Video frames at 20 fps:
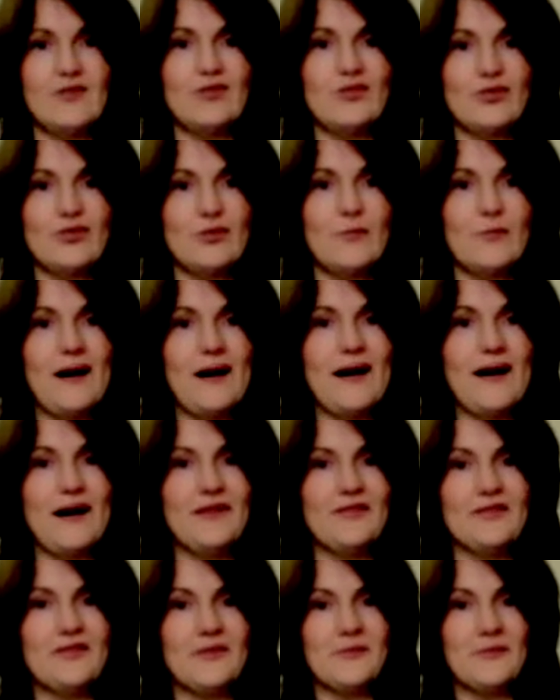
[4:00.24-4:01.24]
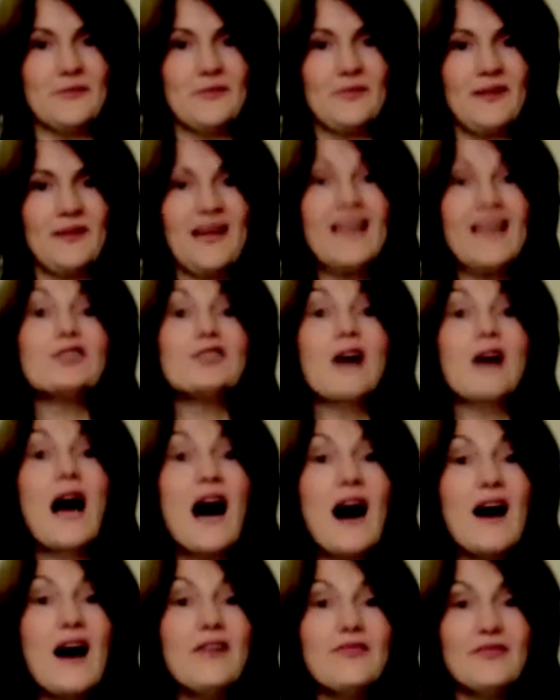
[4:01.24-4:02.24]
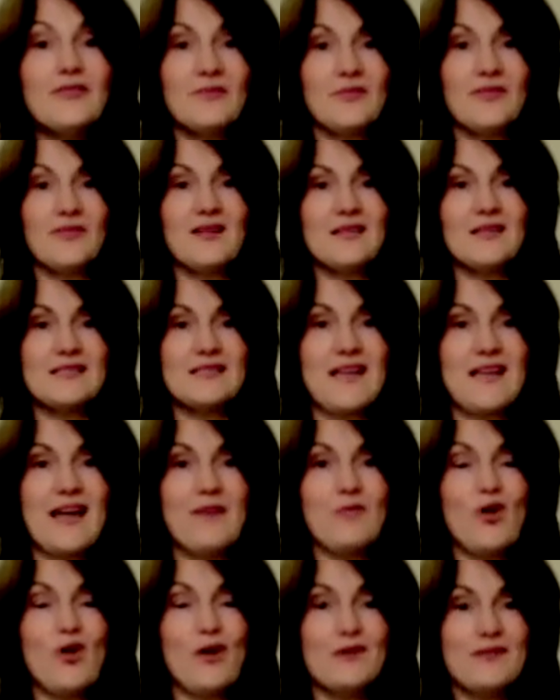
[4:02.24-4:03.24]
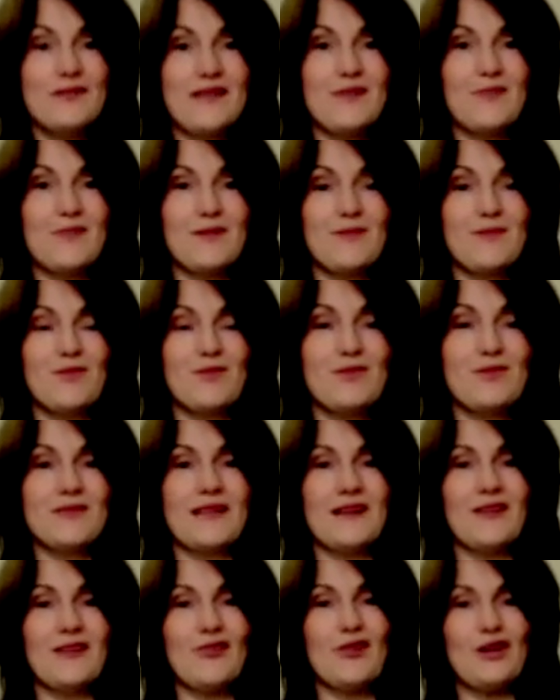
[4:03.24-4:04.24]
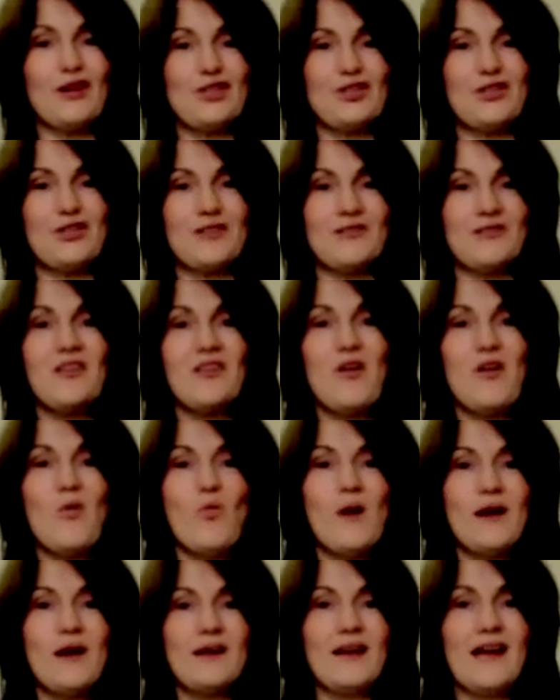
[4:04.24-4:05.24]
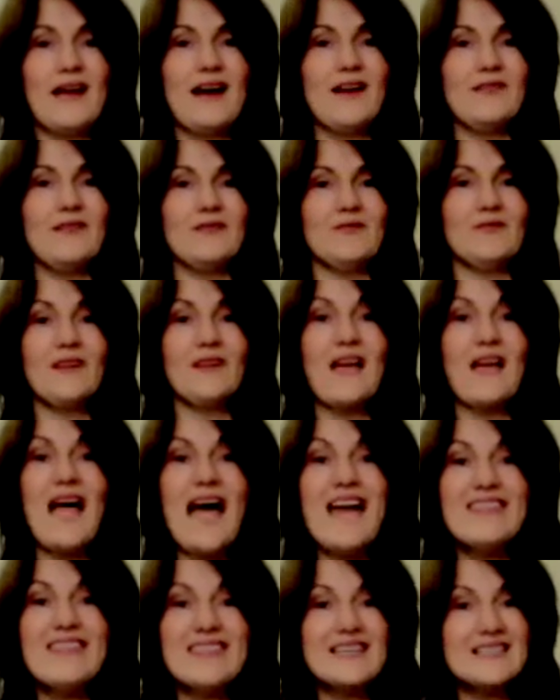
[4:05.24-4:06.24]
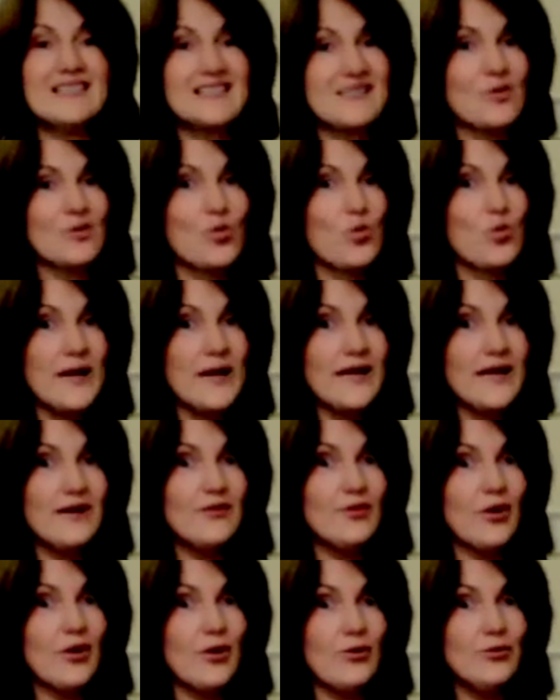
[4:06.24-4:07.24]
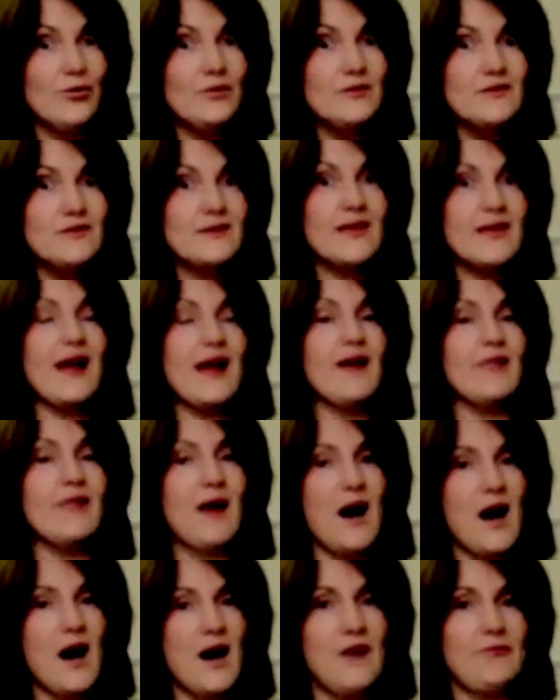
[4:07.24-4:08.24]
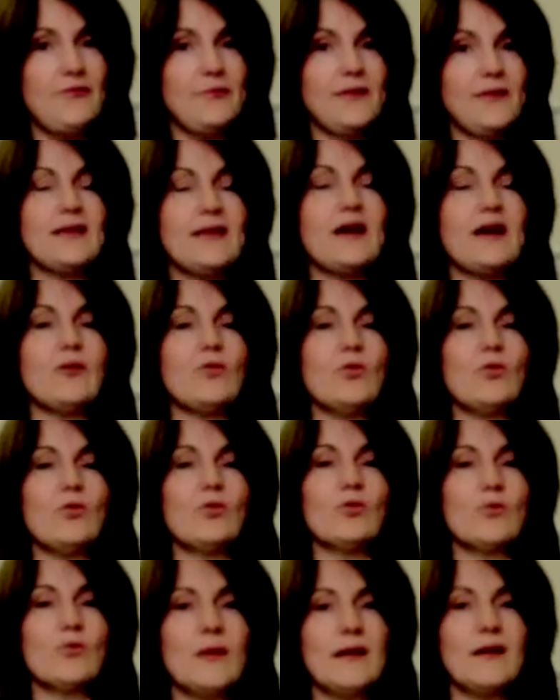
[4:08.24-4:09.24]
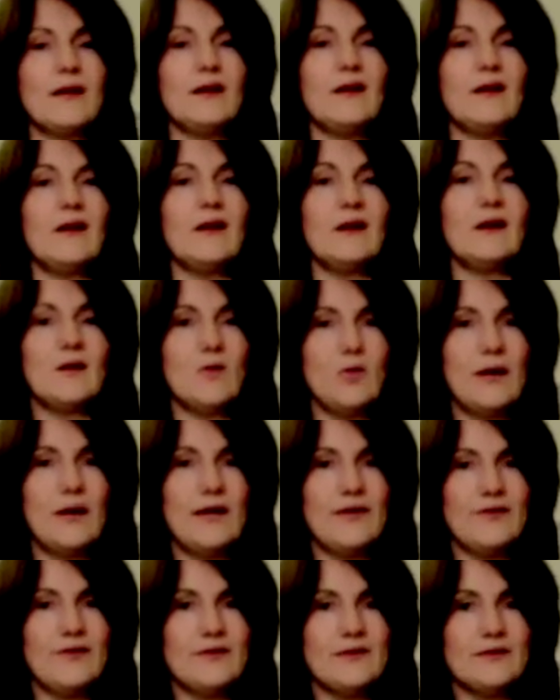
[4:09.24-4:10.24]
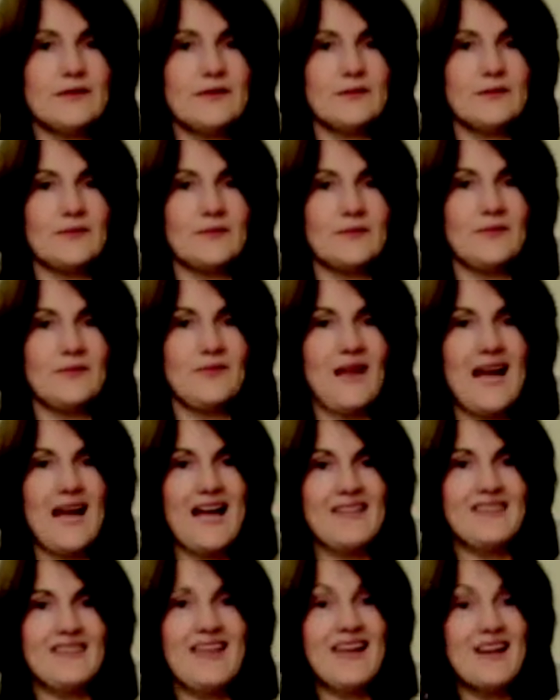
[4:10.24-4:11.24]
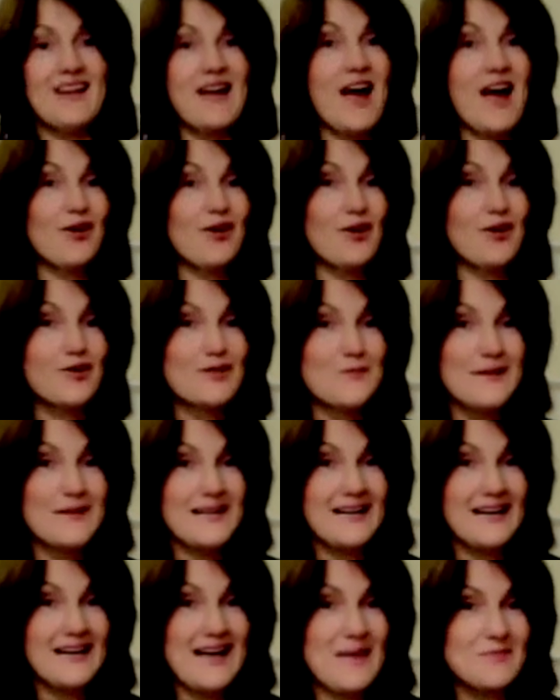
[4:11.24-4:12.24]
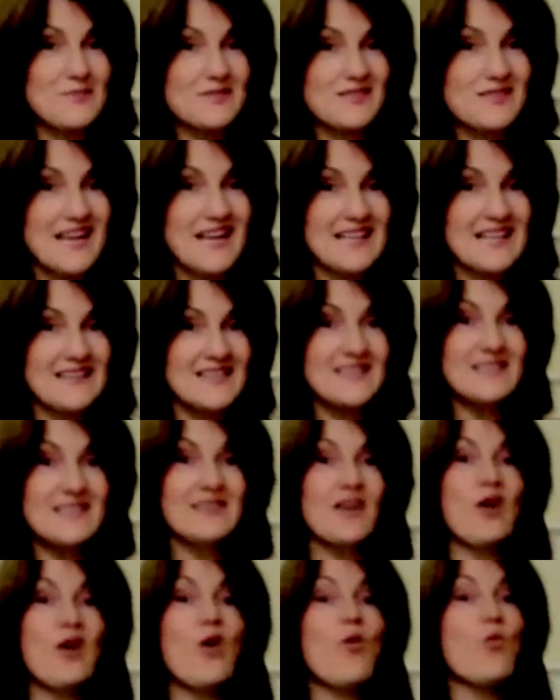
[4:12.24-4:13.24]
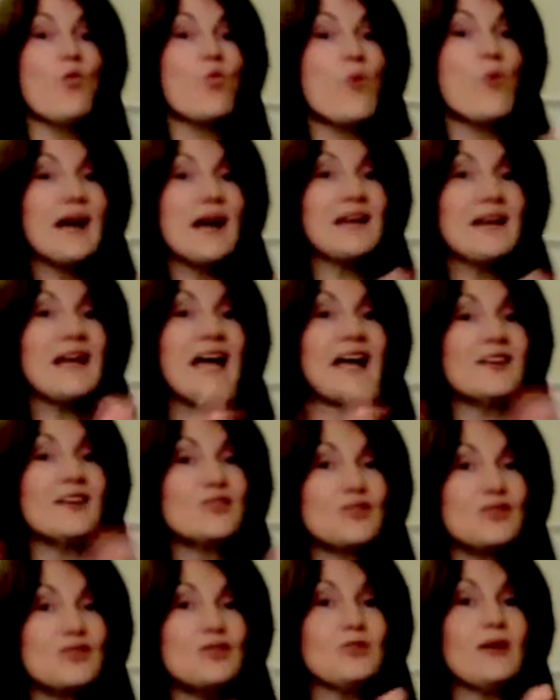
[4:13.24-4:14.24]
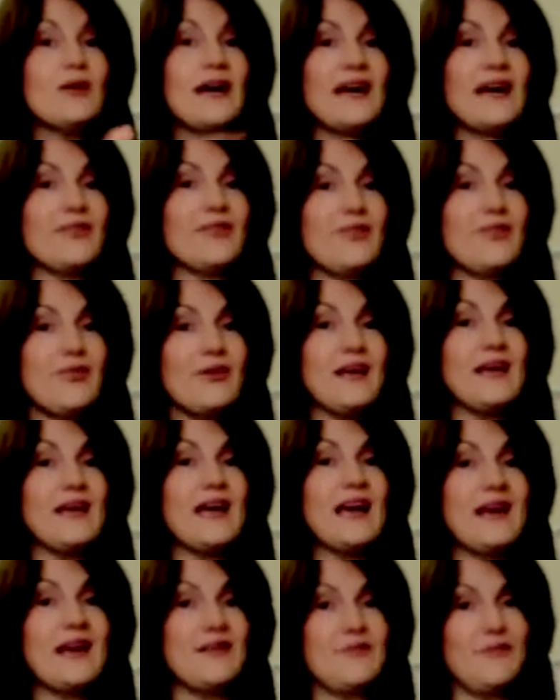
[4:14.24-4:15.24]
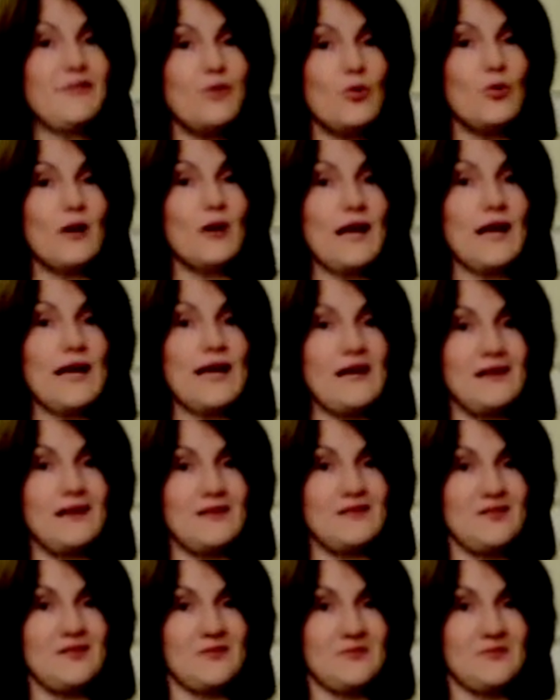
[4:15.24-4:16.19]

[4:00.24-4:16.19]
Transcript: 2 parts, into half. Same concept with music. Crotchet, 1 count, and these quicker notes that have a half beat are called quick quavers. And they are going to be clapped like this. 1 and 2 and 3 and 4 and...